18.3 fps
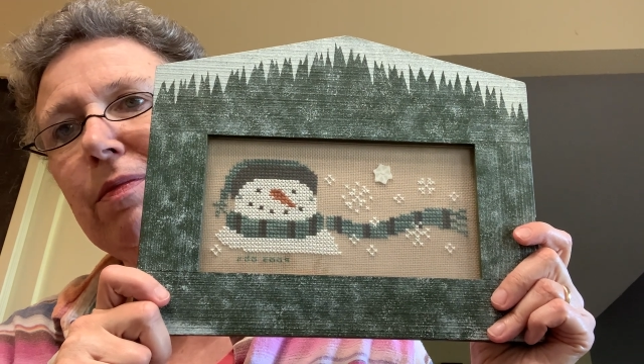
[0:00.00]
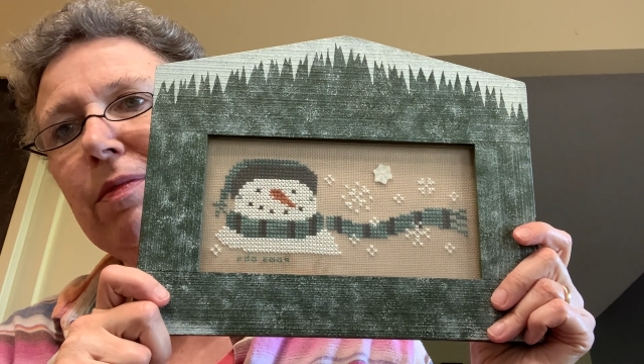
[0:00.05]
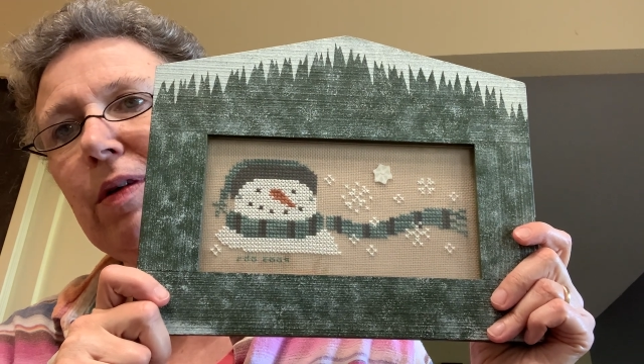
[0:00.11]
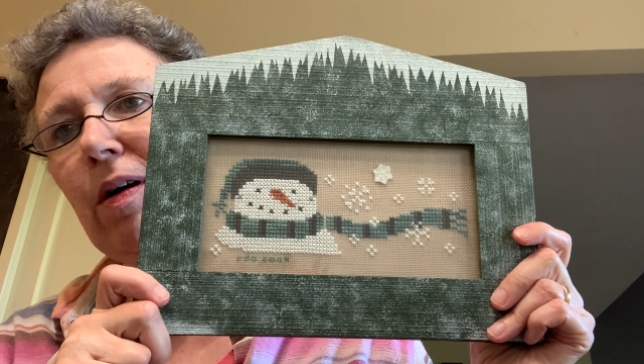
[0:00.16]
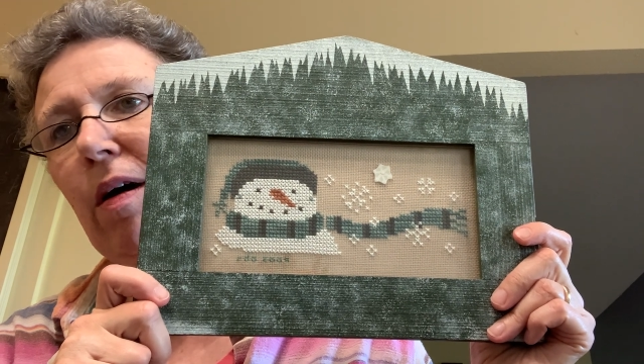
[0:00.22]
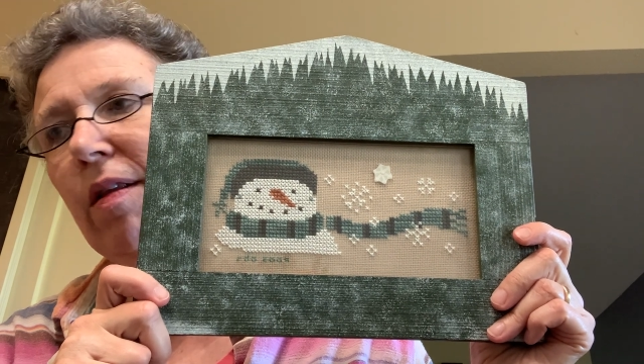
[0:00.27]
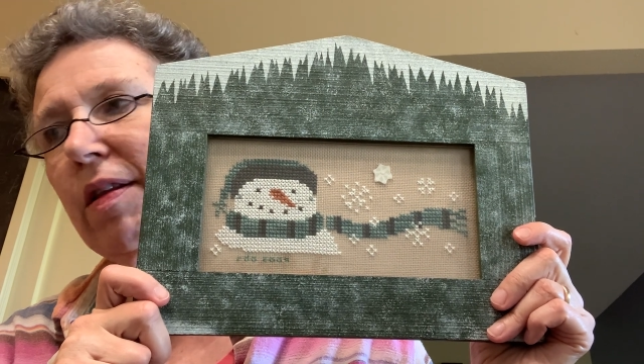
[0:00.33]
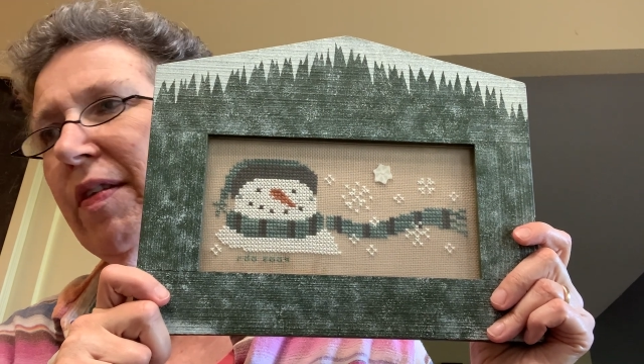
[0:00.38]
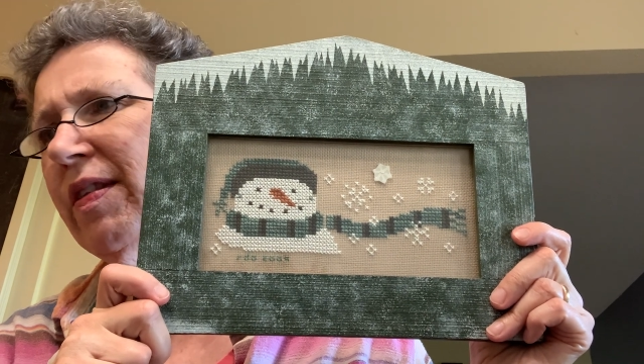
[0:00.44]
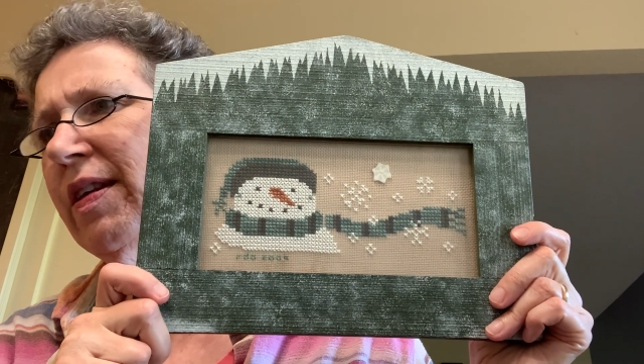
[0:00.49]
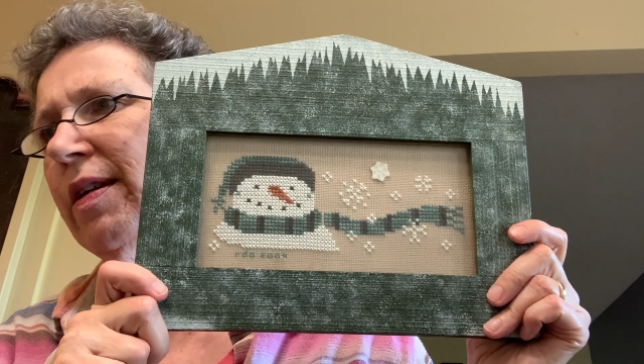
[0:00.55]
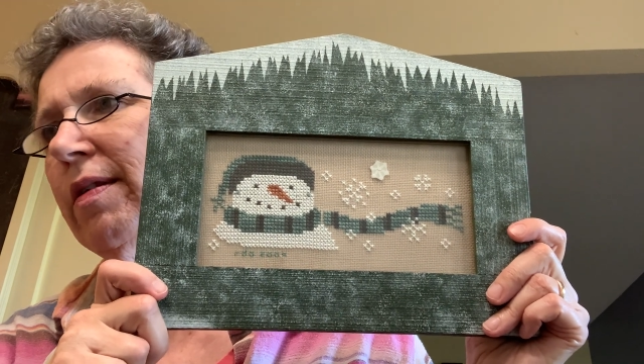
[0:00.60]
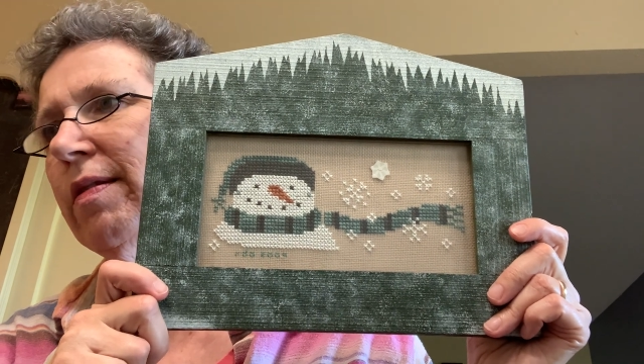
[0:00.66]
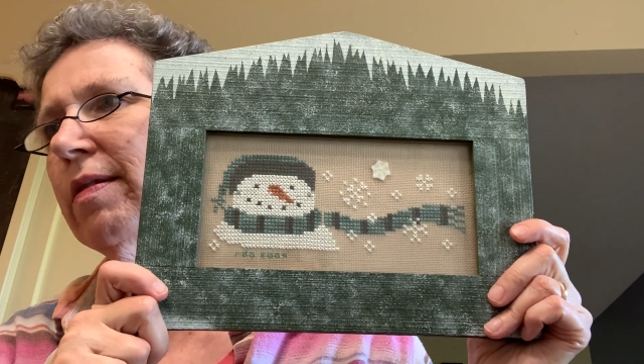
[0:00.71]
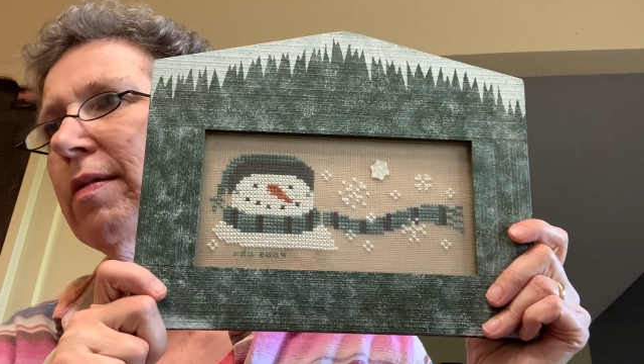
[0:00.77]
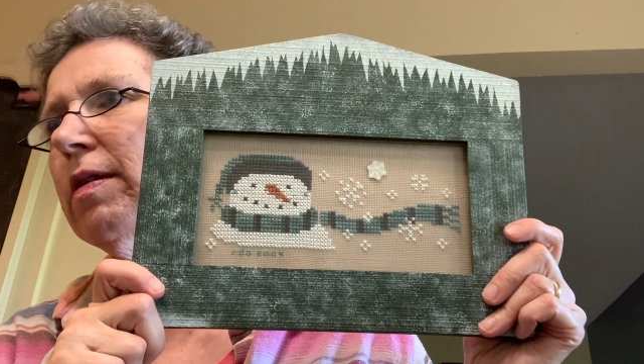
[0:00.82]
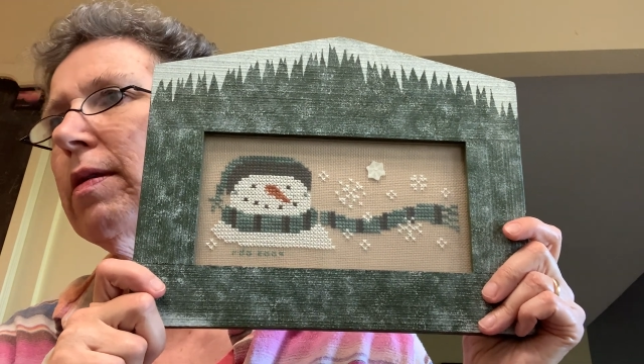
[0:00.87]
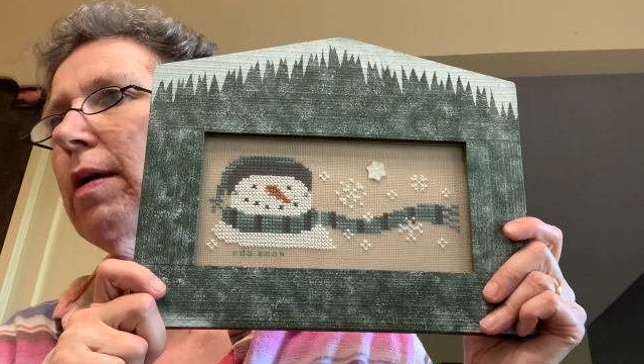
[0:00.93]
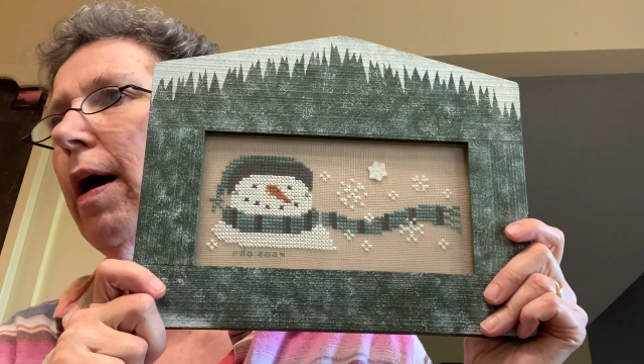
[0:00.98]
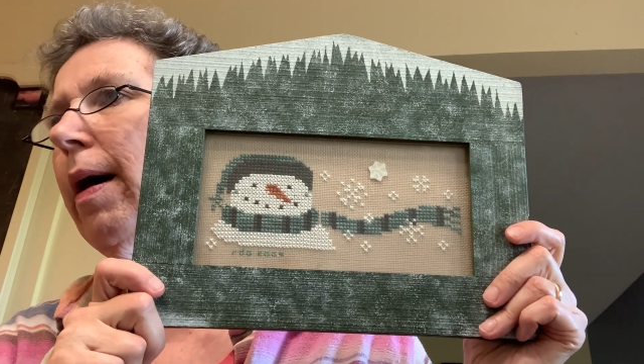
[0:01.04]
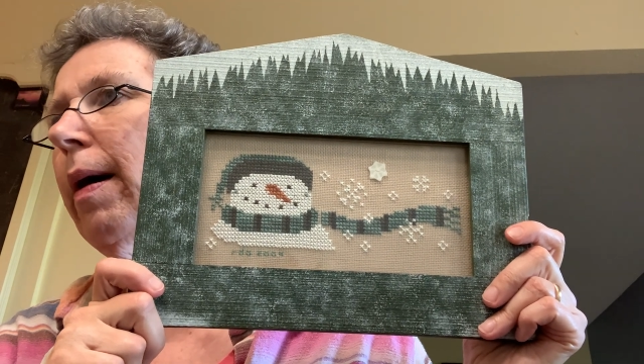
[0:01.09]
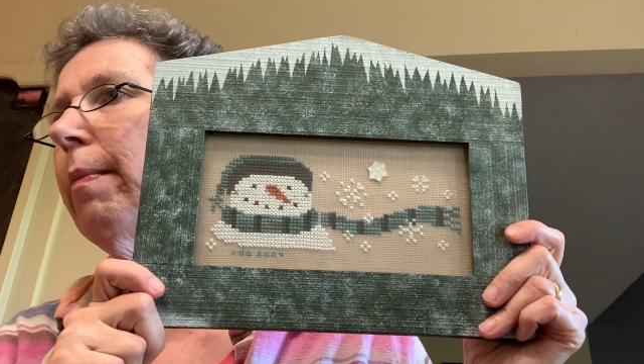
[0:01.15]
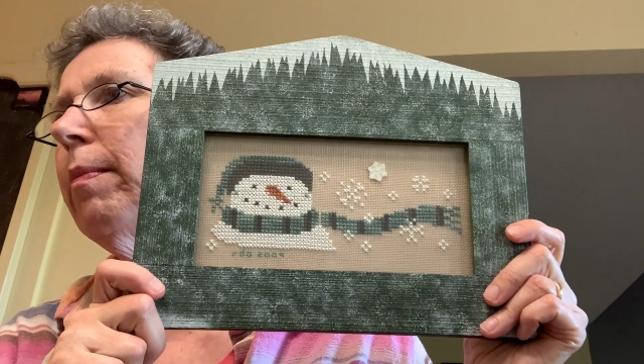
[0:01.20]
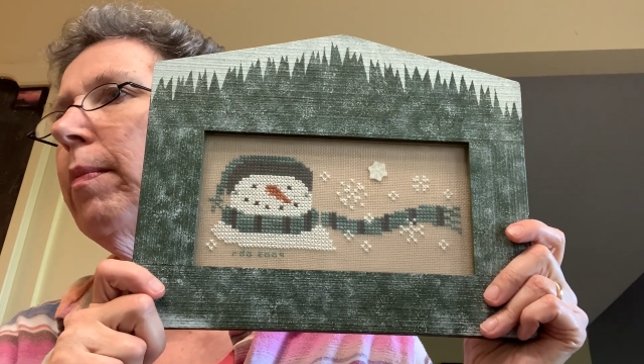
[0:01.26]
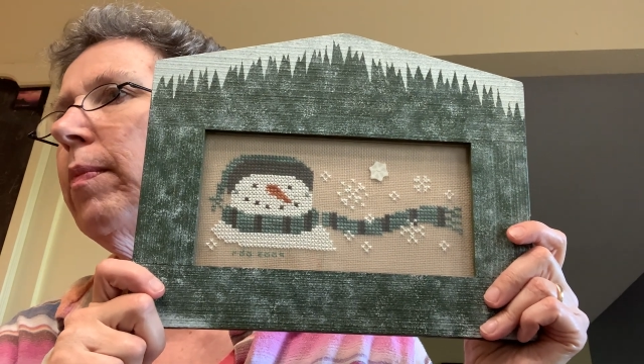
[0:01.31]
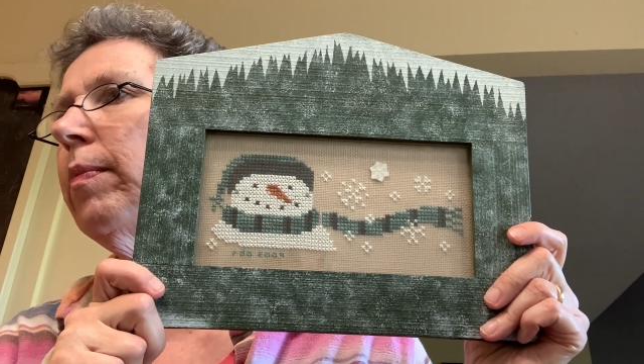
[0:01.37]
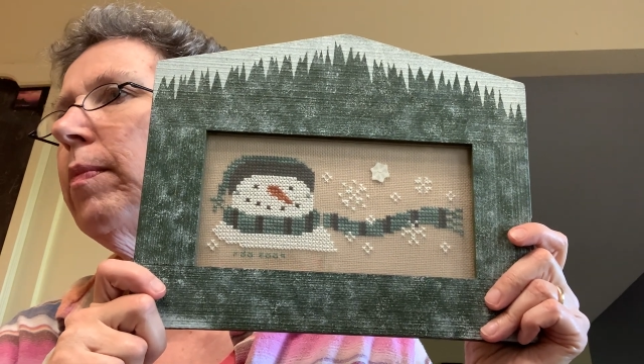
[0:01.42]
All of these
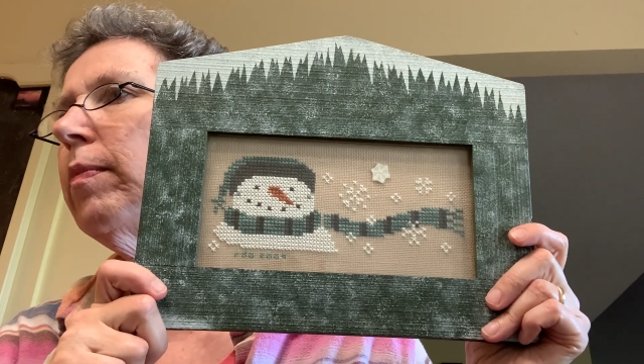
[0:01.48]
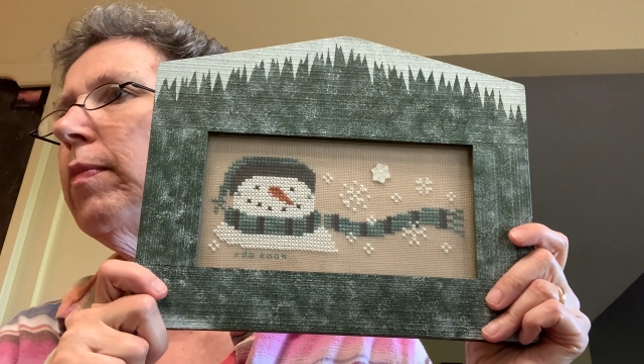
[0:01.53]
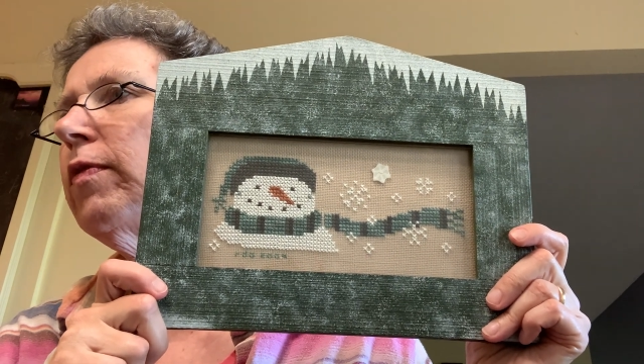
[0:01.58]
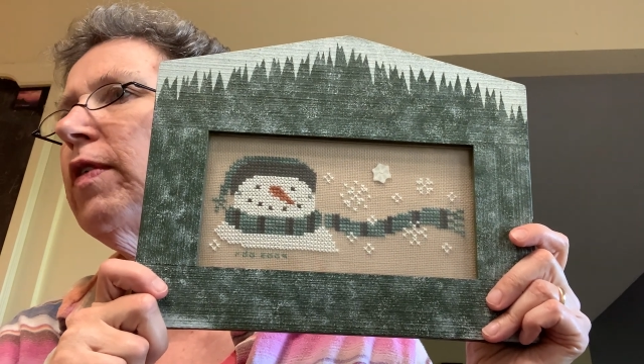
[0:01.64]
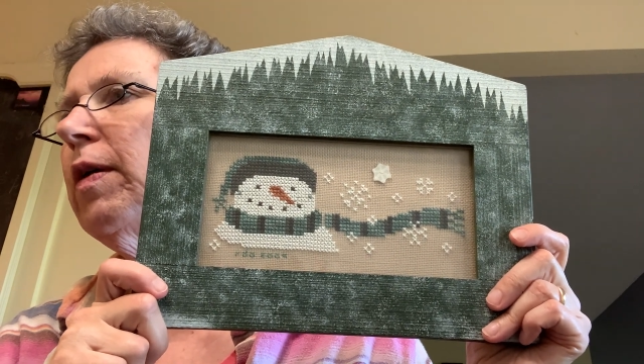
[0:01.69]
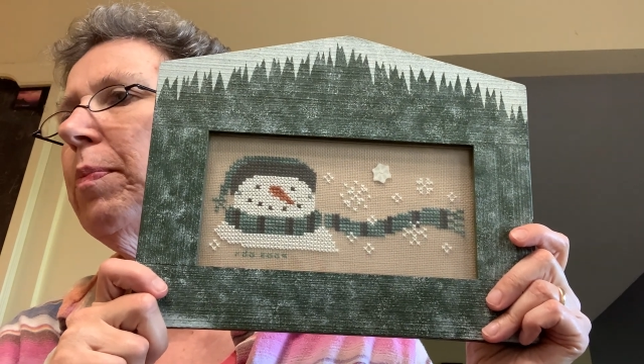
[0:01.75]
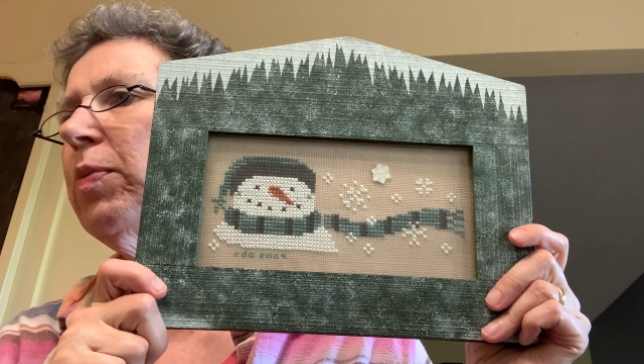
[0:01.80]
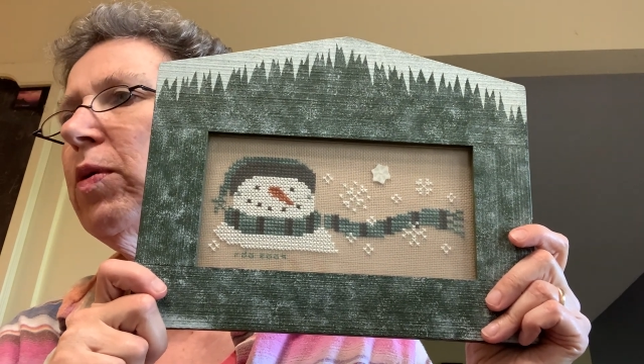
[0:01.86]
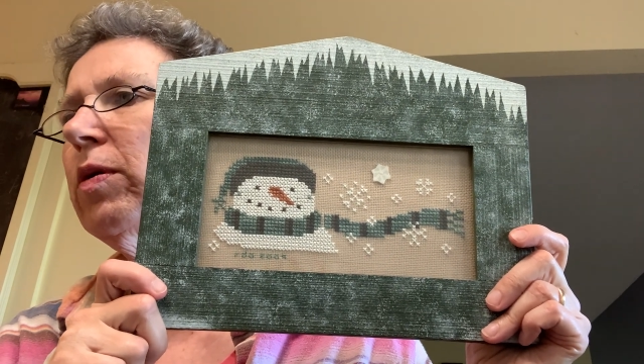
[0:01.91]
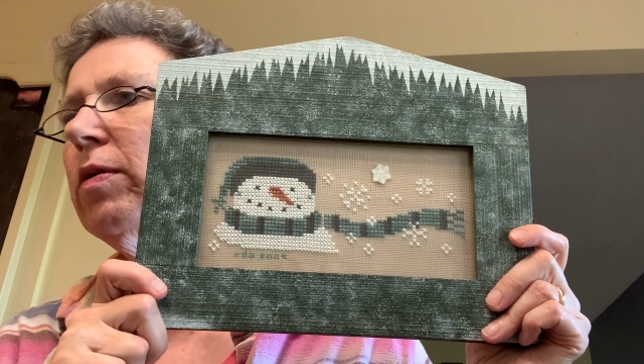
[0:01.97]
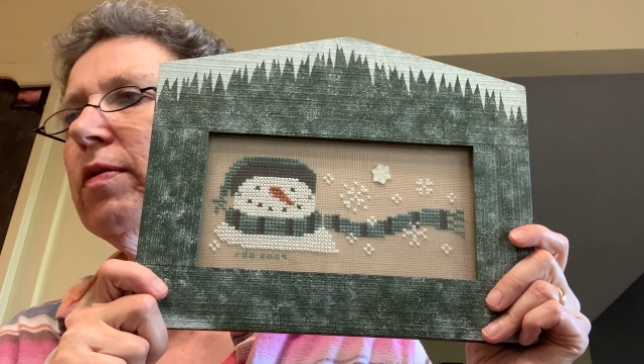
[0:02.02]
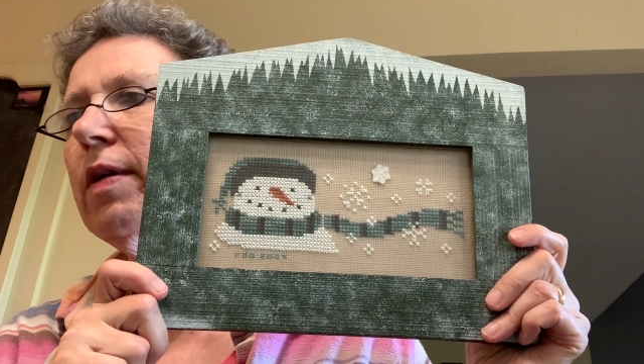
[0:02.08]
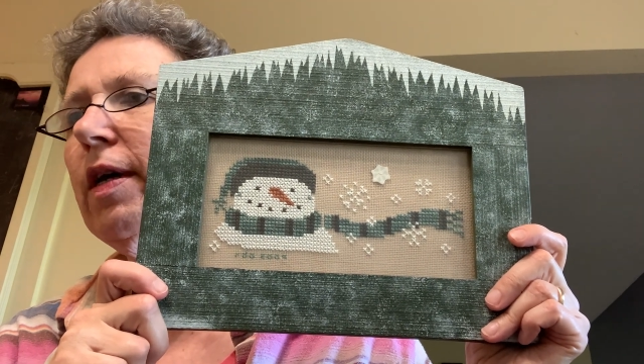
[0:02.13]
zippers,